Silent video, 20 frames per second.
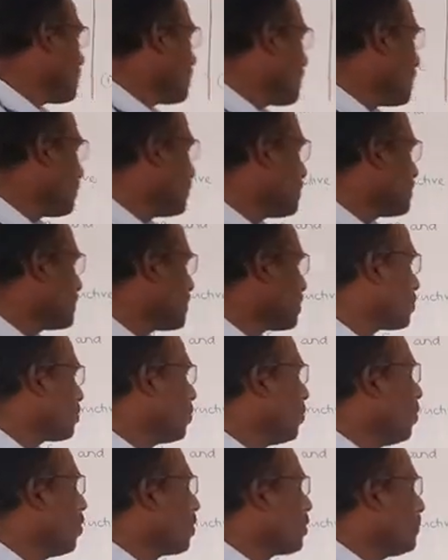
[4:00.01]
if you say
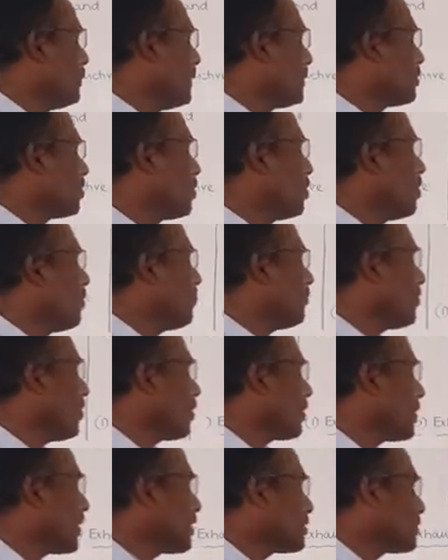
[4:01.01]
coal, petroleum,
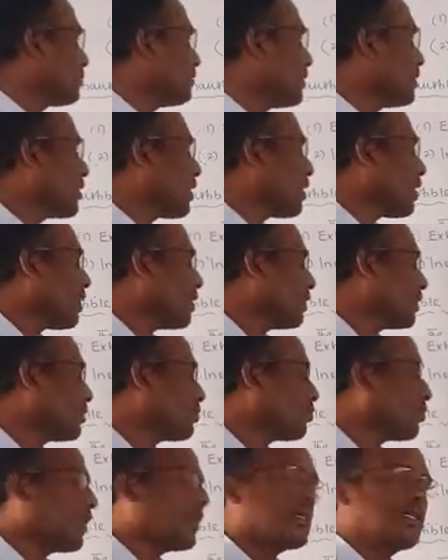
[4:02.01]
forest, mineral,
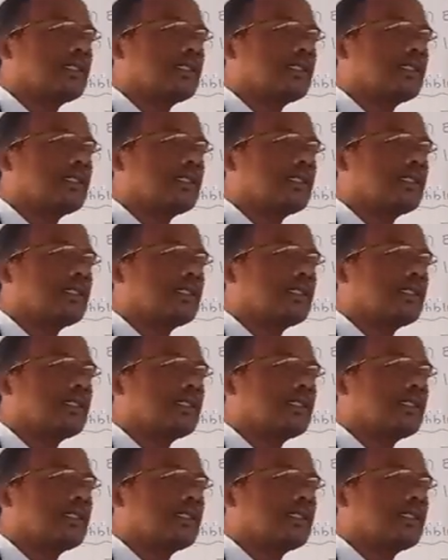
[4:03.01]
natural